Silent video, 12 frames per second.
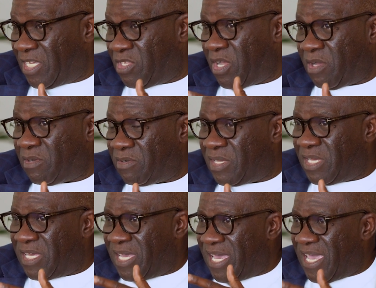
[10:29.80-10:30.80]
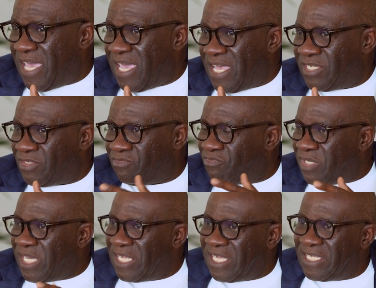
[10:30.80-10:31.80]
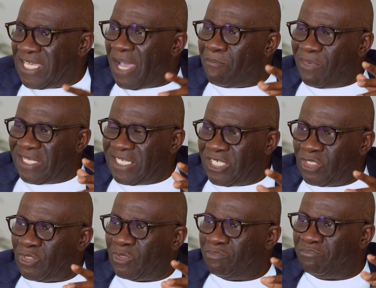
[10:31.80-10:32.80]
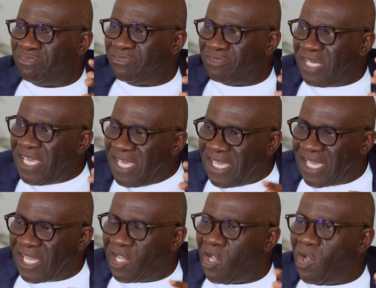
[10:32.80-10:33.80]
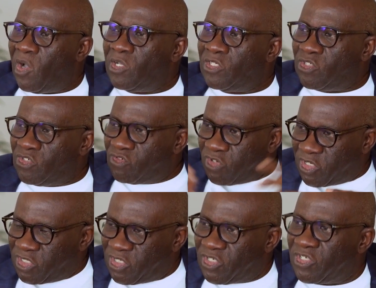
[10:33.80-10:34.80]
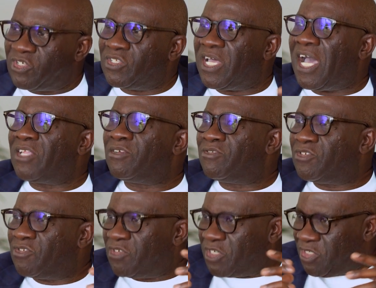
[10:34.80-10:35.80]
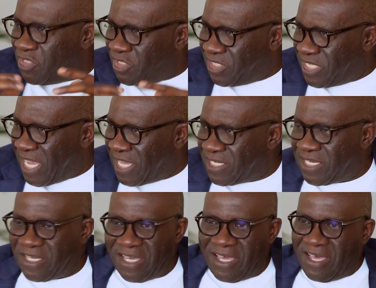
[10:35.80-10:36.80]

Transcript: though, is really the ability to bring structured and unstructured data,